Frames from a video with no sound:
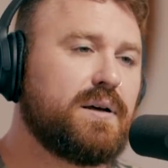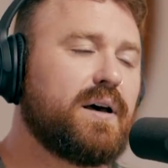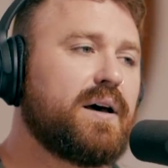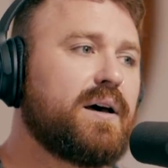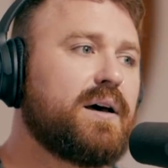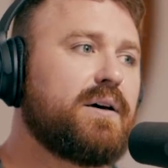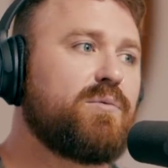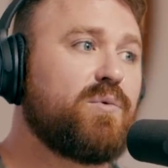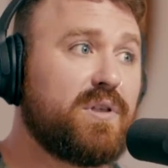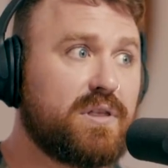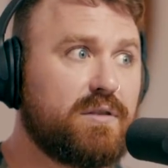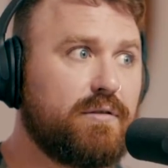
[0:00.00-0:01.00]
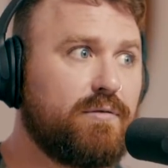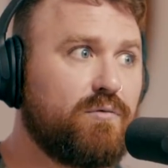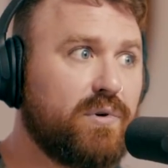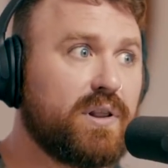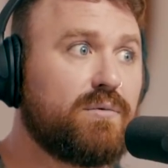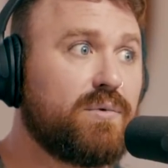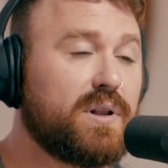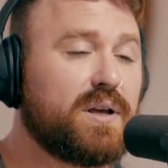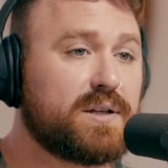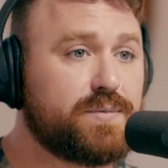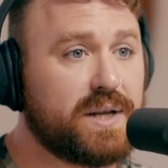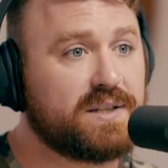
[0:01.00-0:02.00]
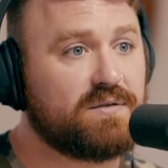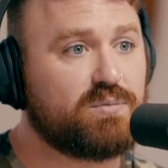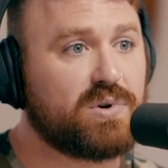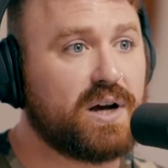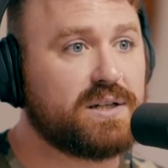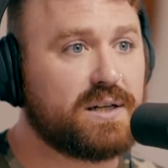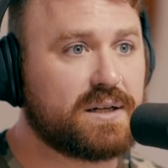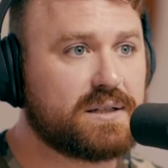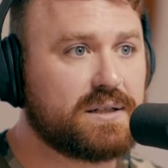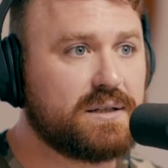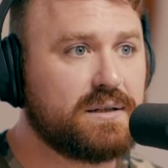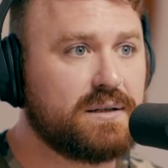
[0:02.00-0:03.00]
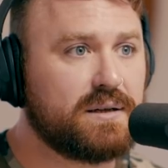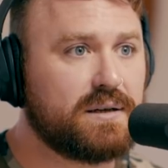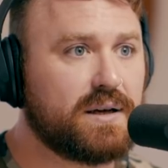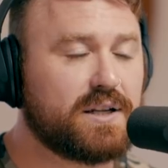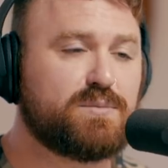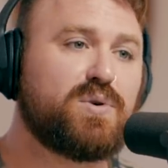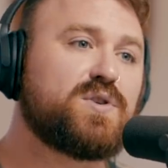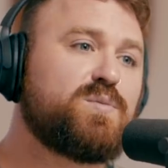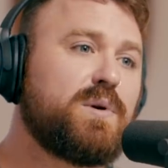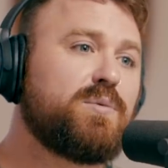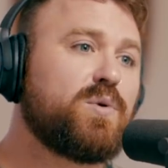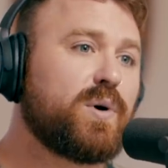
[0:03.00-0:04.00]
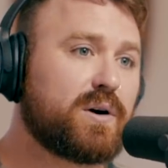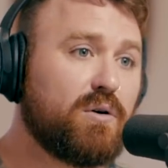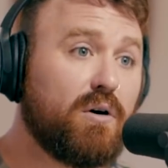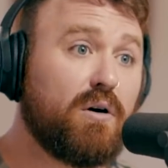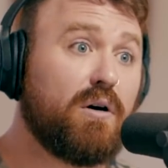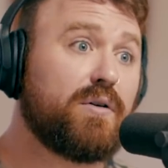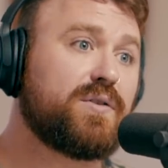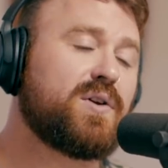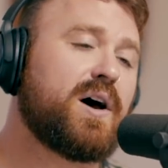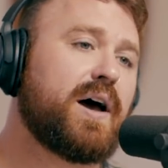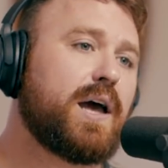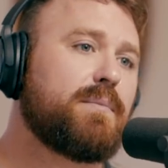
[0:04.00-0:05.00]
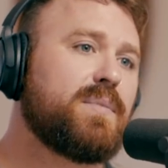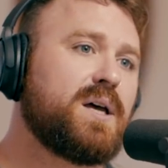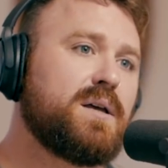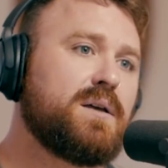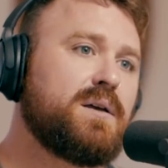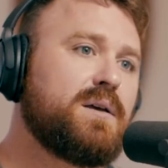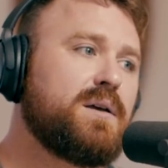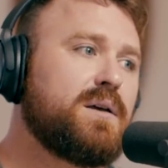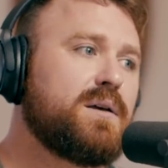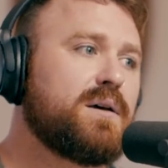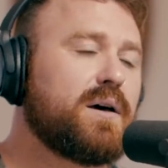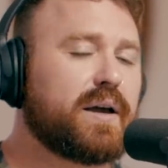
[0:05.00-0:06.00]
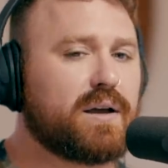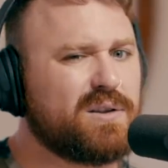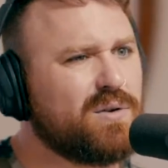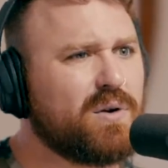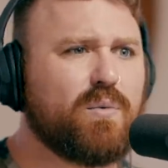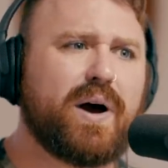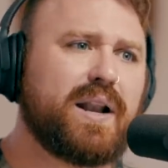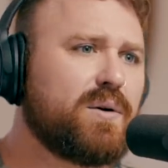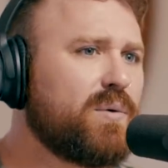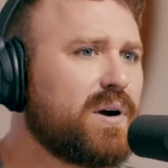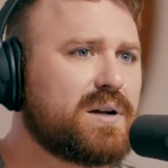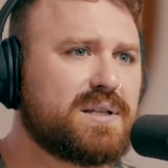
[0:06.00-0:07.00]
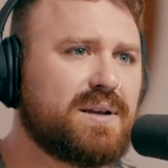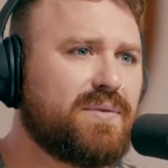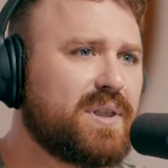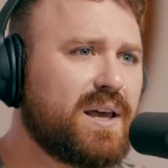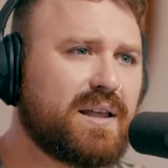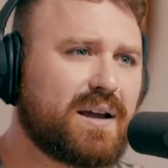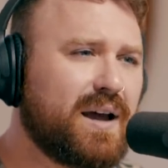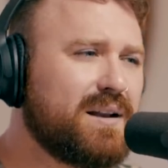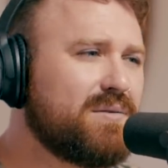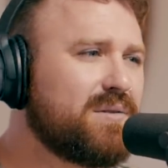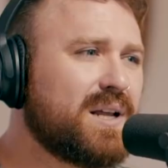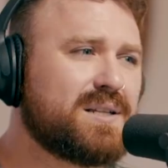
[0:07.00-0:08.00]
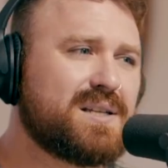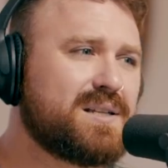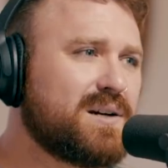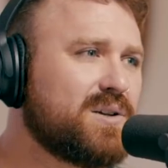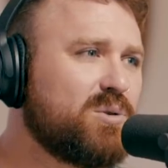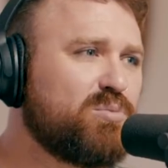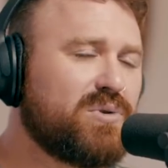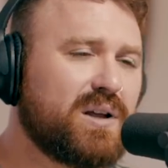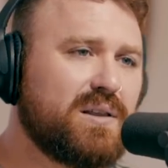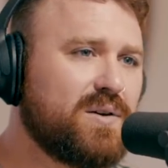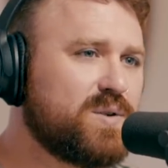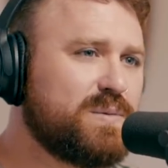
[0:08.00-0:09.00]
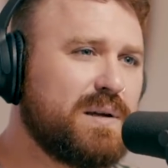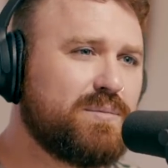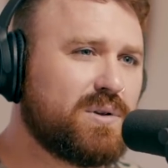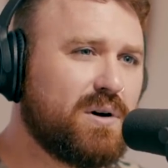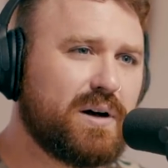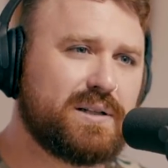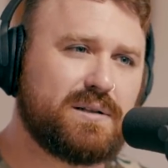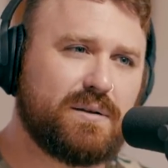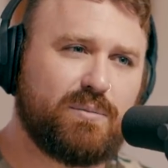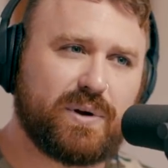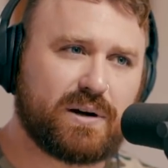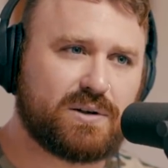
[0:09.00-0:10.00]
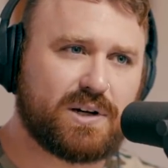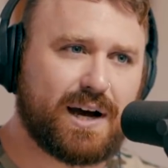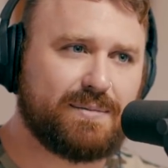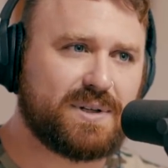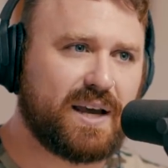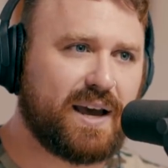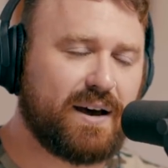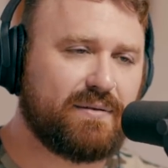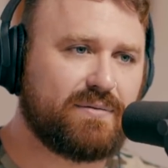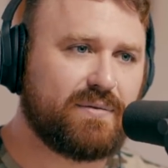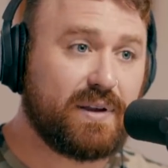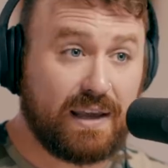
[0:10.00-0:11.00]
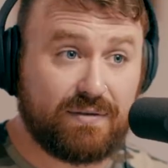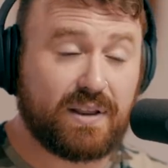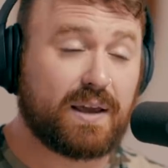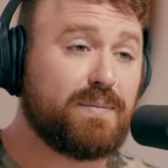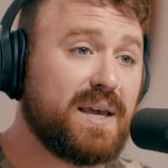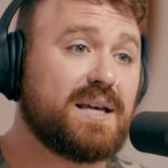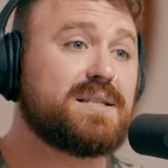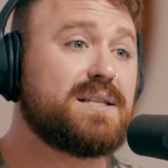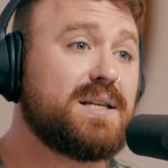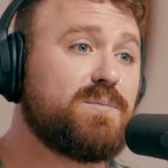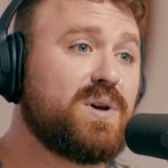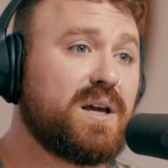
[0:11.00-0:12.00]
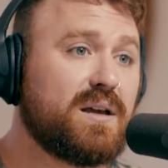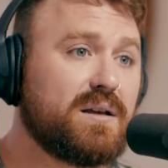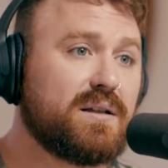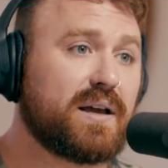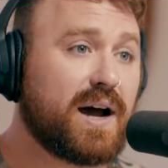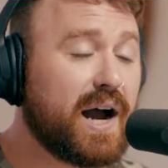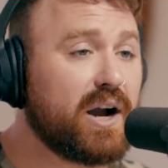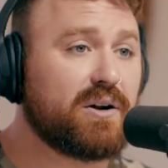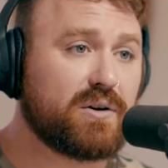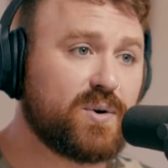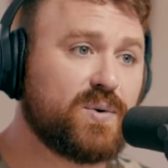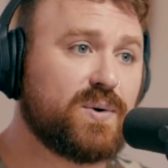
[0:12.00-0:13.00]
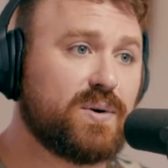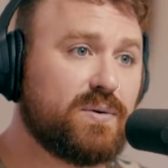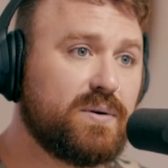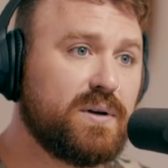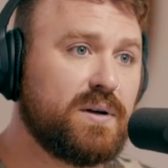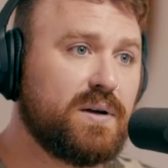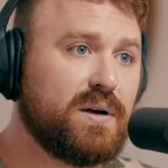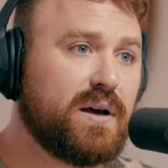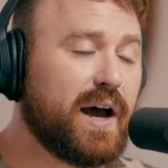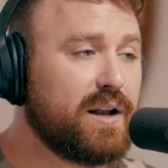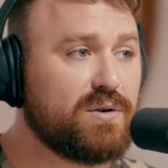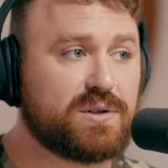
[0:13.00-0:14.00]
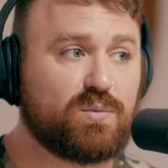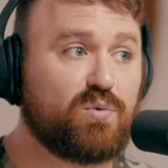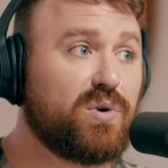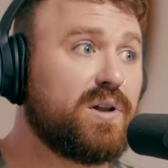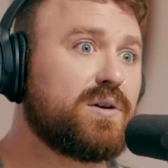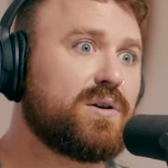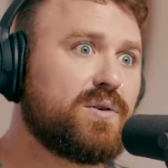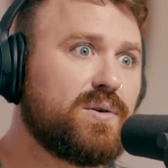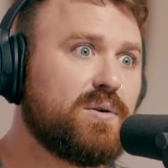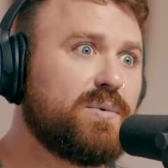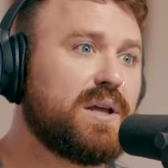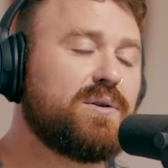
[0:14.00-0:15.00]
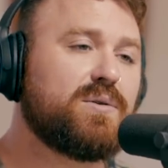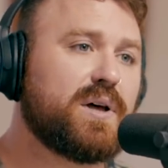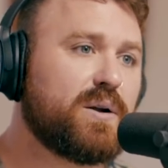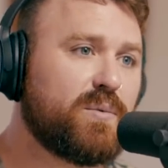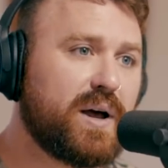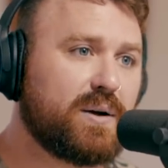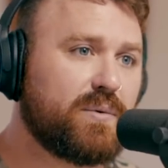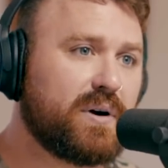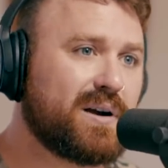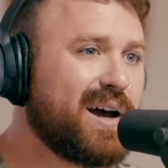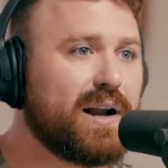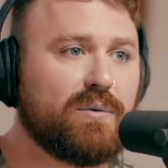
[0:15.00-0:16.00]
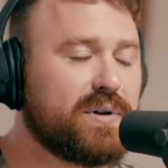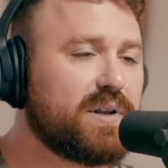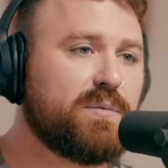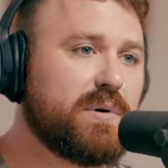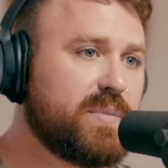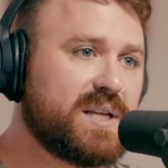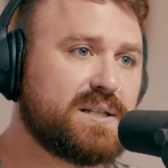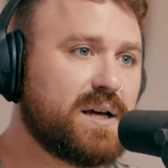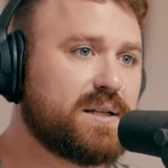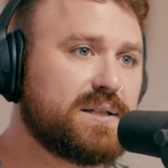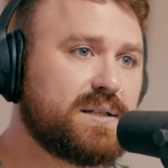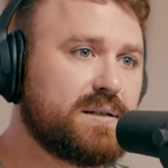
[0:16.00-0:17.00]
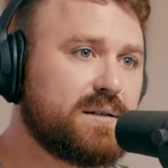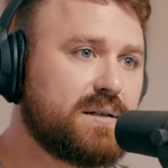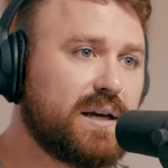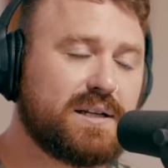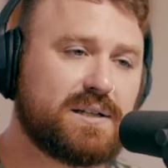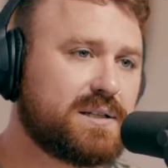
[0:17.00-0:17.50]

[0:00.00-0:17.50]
uh, with really really expensive projects, as opposed to people who work all the time. Uh, doing wedding work and stuff like that. Like I don't necessarily bring those people onto the bigger jobs I have. Even like me as a DP, like hiring a crew. I know some really good crew, but they do a lot of wedding work. I don't want them on my sets. It's